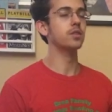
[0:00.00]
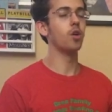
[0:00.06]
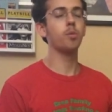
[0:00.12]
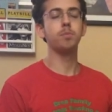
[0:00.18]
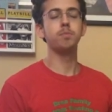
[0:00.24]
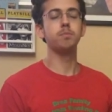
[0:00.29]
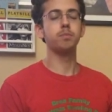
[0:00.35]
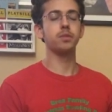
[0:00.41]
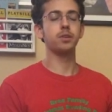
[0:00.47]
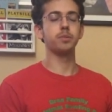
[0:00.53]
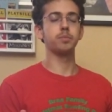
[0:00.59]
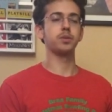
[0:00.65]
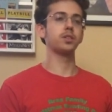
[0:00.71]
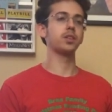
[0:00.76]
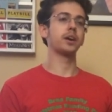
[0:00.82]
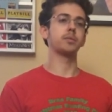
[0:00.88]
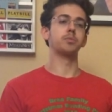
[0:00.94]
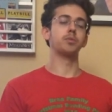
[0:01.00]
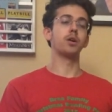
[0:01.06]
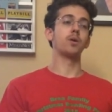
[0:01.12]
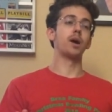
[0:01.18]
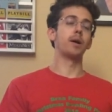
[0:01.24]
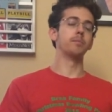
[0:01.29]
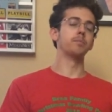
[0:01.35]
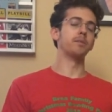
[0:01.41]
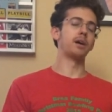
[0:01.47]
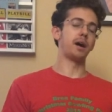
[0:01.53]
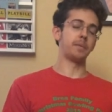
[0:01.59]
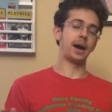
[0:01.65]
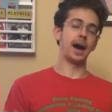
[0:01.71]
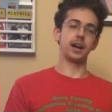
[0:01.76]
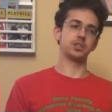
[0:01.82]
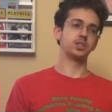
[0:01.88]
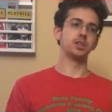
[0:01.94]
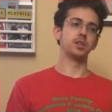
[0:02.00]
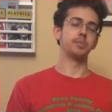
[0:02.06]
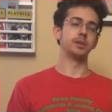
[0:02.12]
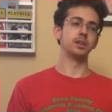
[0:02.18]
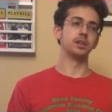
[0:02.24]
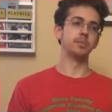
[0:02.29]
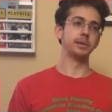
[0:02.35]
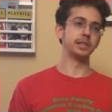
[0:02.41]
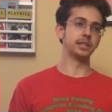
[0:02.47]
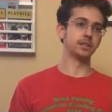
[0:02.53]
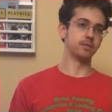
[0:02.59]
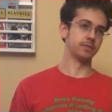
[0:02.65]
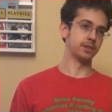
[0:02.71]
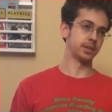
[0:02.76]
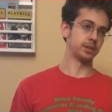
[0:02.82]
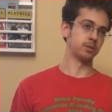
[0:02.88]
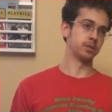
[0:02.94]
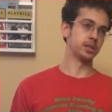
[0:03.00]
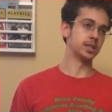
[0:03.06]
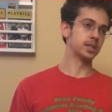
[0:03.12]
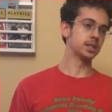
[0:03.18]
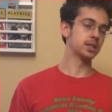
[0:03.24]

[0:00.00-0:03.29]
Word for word: no, but like, bro, the, I'm, I'm actually the deal was the, like,